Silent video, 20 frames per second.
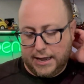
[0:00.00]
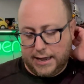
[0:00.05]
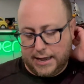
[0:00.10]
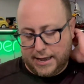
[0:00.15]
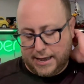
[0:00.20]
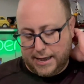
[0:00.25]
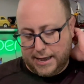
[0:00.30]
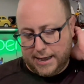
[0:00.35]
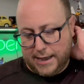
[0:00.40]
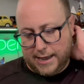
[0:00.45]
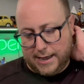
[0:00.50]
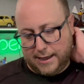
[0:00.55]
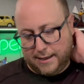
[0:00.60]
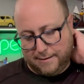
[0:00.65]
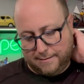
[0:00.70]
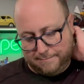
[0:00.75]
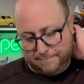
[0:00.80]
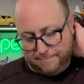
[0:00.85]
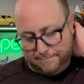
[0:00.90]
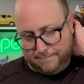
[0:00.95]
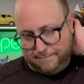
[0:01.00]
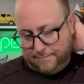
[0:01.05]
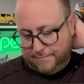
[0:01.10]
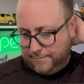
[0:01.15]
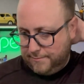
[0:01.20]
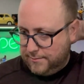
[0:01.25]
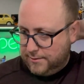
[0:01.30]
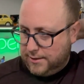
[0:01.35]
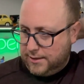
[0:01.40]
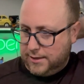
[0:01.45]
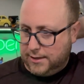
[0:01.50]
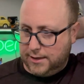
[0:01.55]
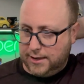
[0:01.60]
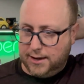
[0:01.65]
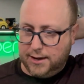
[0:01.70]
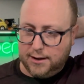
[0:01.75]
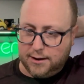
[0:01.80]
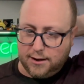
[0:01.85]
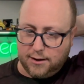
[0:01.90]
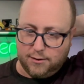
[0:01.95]

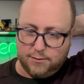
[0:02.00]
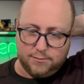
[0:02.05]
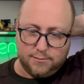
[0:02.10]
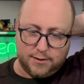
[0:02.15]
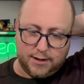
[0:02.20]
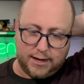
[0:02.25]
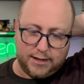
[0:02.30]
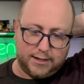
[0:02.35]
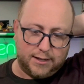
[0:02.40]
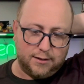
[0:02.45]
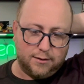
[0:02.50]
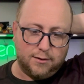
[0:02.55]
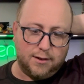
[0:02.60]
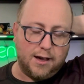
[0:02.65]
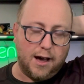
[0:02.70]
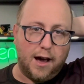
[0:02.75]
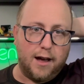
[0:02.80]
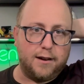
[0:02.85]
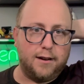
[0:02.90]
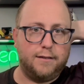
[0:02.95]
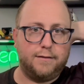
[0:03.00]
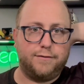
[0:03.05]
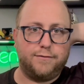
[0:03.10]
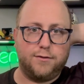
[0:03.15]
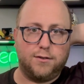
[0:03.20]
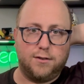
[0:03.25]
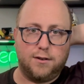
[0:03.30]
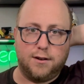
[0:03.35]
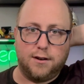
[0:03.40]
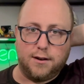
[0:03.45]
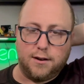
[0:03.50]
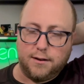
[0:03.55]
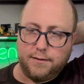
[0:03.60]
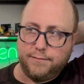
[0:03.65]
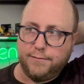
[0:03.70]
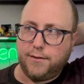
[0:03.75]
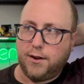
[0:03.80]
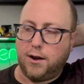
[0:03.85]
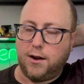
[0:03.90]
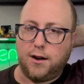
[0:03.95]
you know, I still got it for
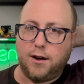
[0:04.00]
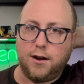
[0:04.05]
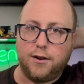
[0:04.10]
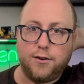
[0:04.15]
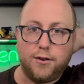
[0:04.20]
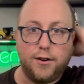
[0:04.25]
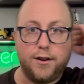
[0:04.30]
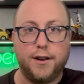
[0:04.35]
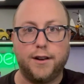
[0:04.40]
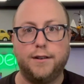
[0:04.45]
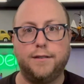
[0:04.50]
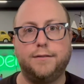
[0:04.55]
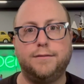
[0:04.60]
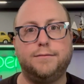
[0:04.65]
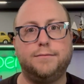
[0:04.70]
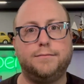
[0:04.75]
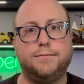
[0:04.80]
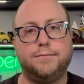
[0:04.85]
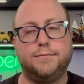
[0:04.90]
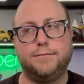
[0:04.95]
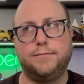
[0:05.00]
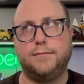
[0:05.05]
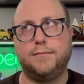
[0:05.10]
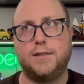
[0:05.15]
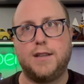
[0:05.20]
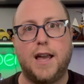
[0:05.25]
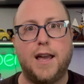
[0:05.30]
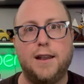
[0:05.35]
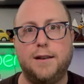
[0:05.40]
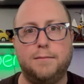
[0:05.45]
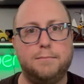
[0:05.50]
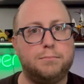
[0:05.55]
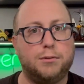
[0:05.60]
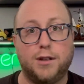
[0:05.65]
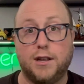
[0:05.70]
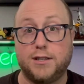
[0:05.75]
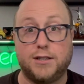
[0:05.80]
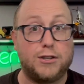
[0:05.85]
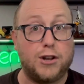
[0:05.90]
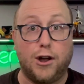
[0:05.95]

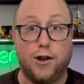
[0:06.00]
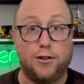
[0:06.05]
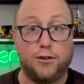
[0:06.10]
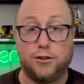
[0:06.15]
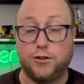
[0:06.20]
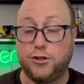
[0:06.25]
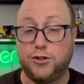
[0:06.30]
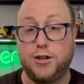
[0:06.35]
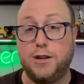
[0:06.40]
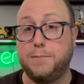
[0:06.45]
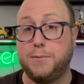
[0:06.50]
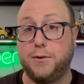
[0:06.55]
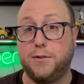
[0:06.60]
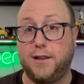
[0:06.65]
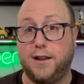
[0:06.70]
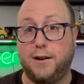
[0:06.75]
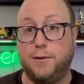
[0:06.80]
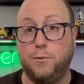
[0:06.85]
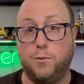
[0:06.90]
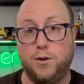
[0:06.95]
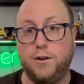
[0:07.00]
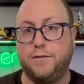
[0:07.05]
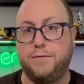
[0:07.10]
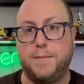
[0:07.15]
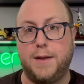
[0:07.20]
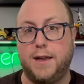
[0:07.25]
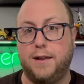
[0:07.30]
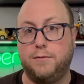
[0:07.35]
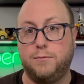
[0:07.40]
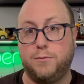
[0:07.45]
$110+ cheaper than it would have been